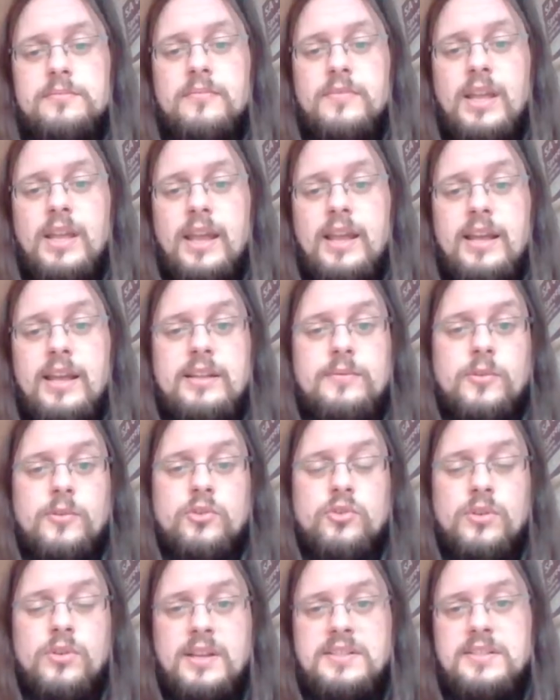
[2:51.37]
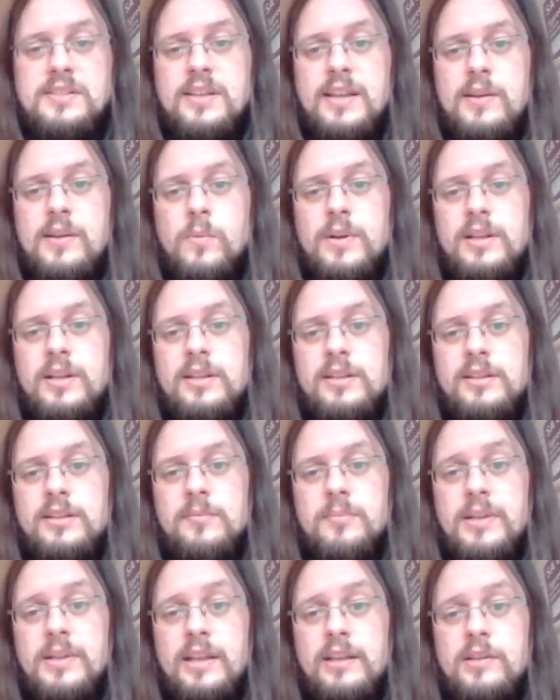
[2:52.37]
And what should I say? Well,
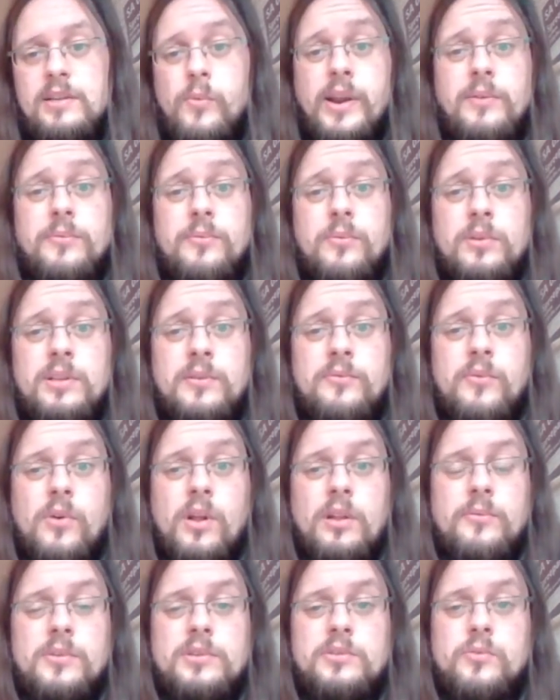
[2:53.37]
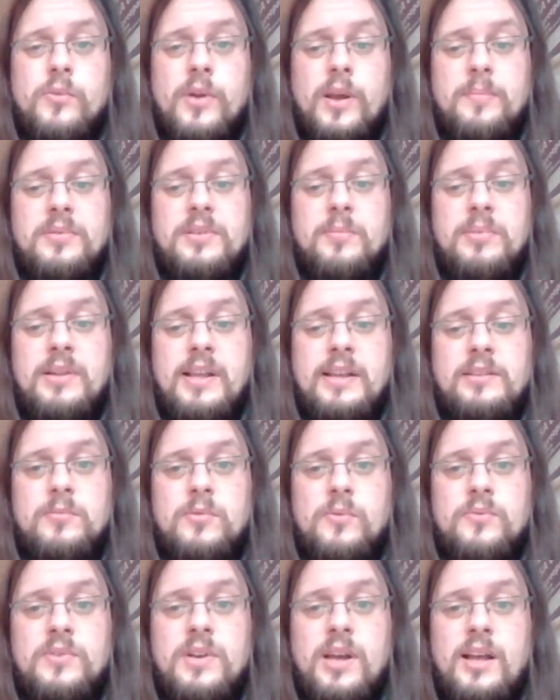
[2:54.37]
black gratefully fell for the trap. He played the
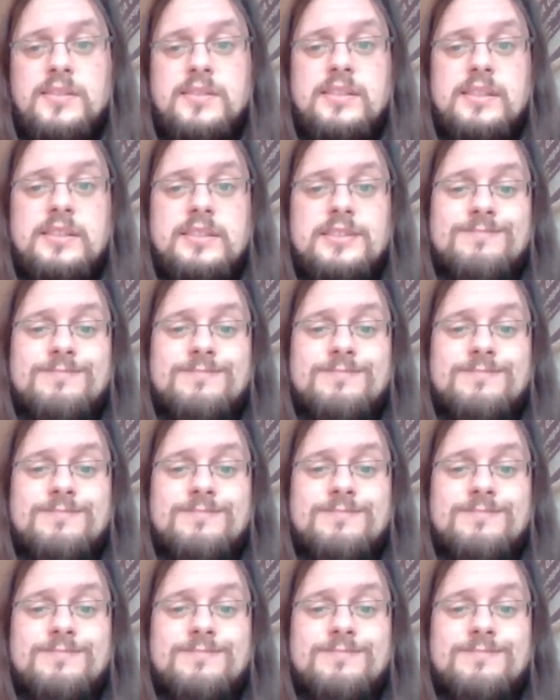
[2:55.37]
move castling.